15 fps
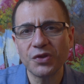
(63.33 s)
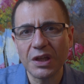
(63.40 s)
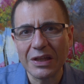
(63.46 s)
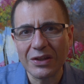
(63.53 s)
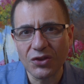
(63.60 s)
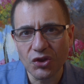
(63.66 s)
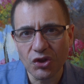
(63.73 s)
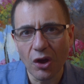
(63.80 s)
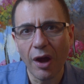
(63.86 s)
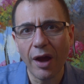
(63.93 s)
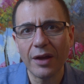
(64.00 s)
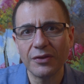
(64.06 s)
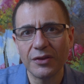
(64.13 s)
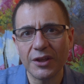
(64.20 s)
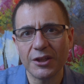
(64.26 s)

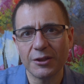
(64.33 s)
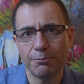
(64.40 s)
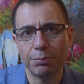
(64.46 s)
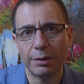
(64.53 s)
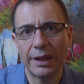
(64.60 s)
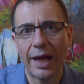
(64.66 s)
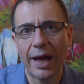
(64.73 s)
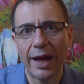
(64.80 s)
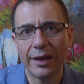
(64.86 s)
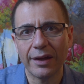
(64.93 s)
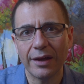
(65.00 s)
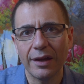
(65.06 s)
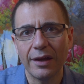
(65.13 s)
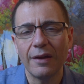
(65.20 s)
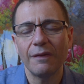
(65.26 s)
inside this plaque